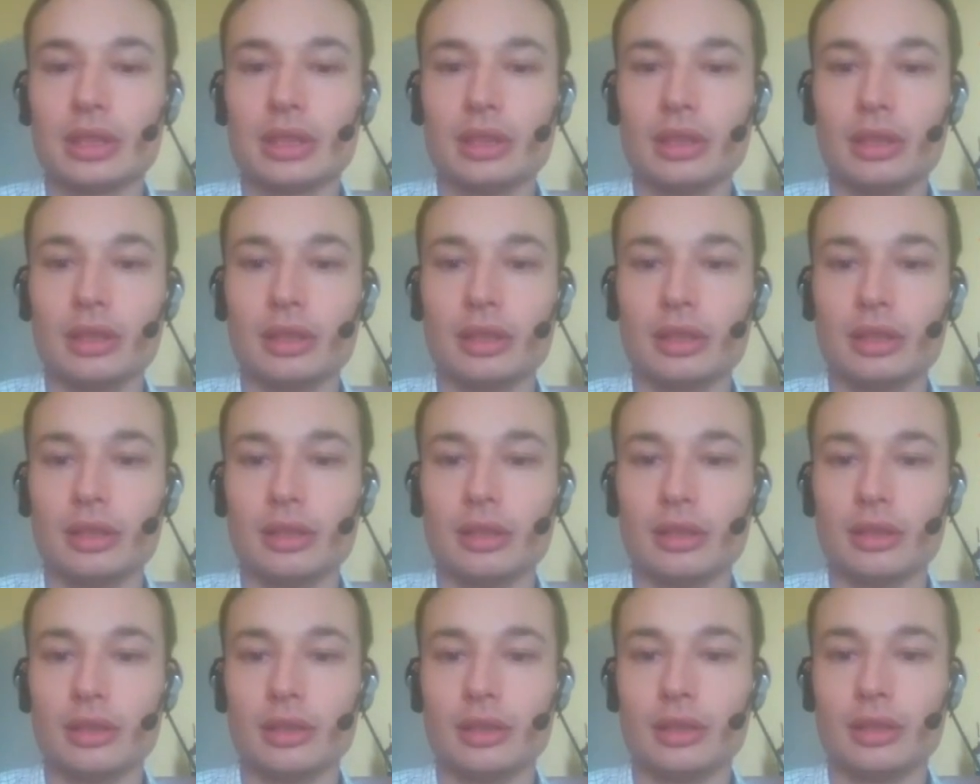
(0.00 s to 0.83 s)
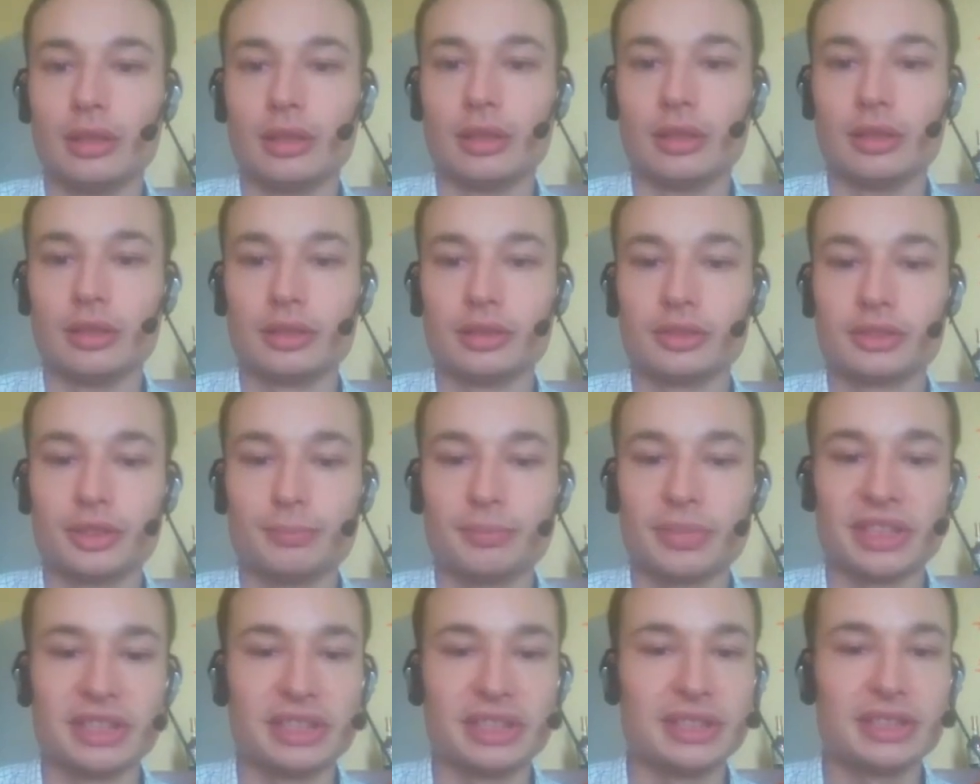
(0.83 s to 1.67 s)
the
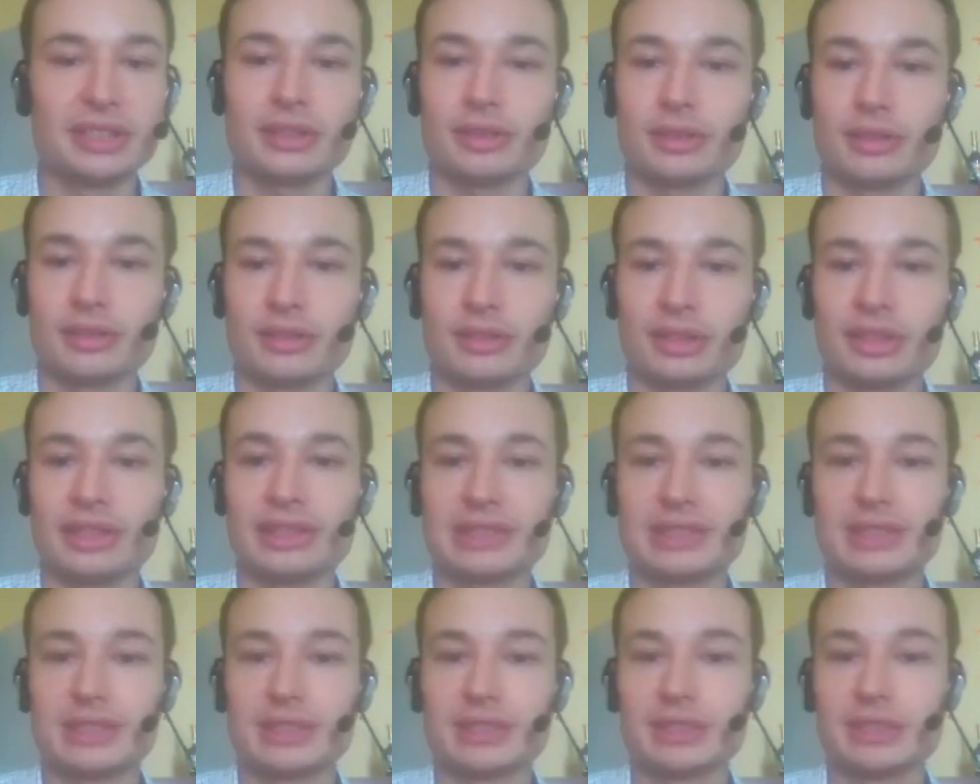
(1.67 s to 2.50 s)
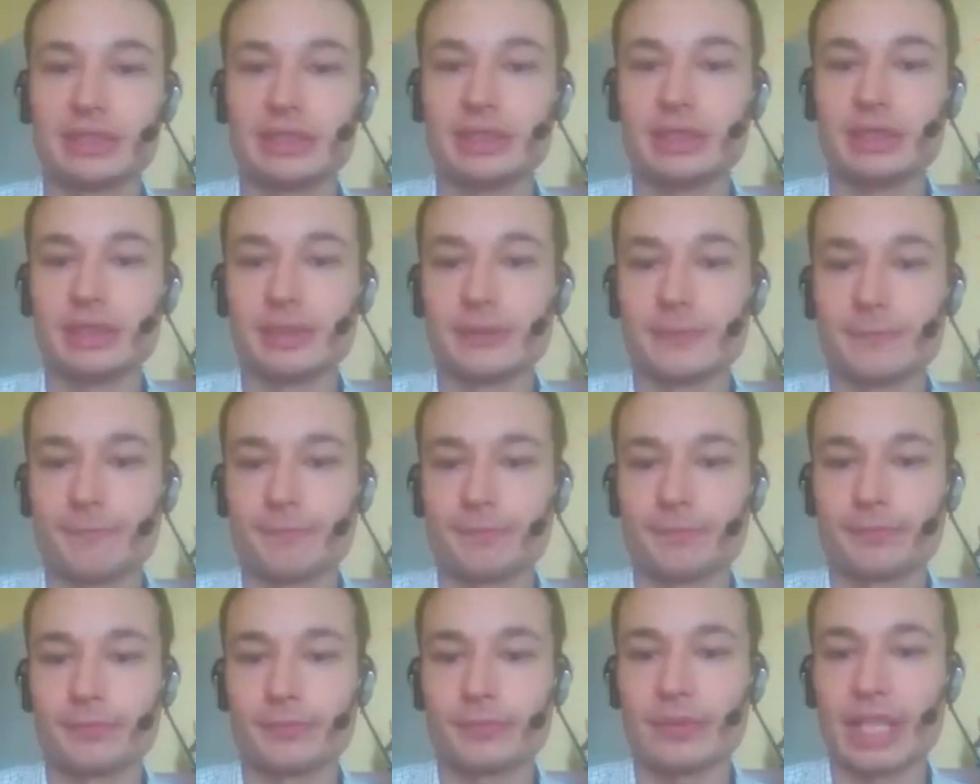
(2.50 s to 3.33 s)
PDs and instantly
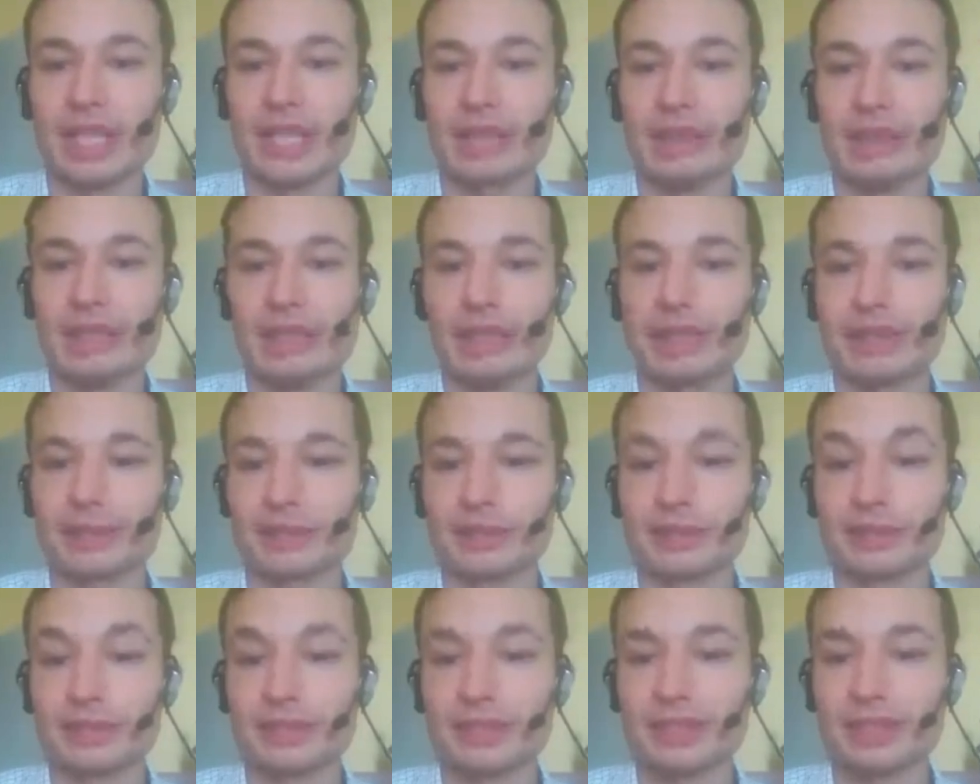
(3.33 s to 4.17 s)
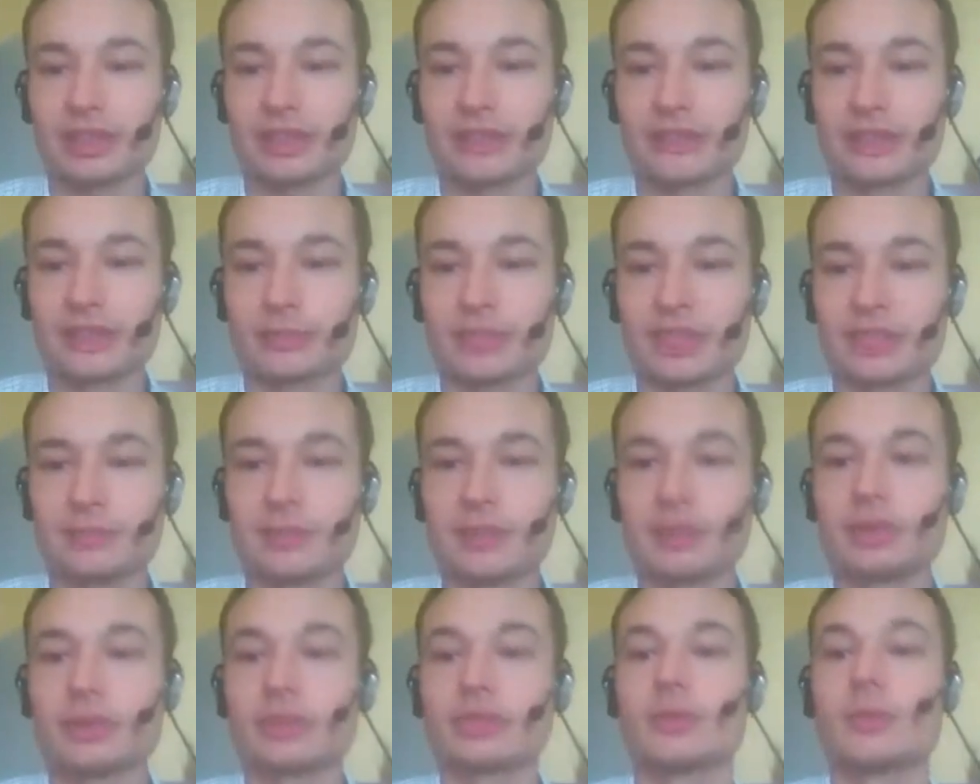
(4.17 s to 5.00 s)
attack the start of the base.
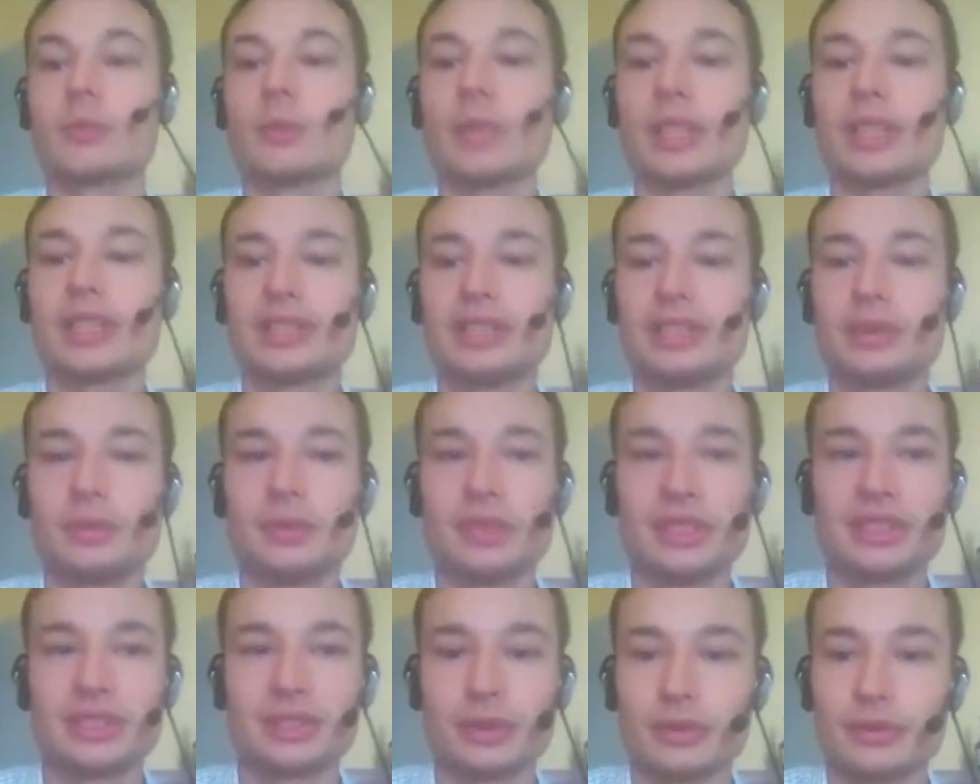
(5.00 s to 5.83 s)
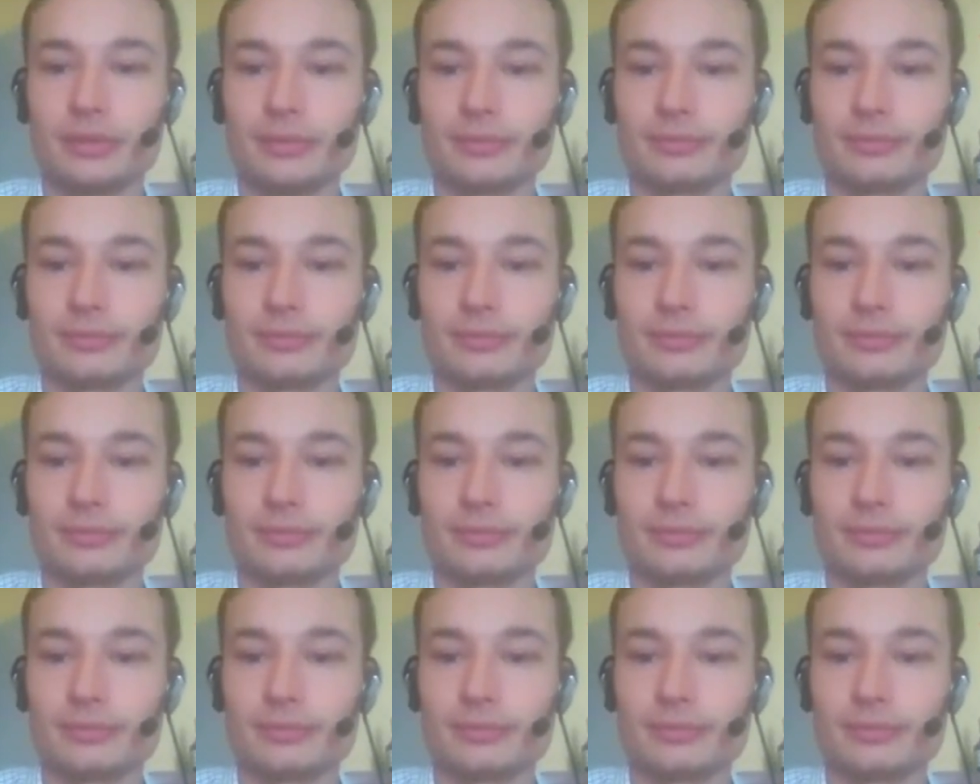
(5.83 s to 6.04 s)
Because what did we saw?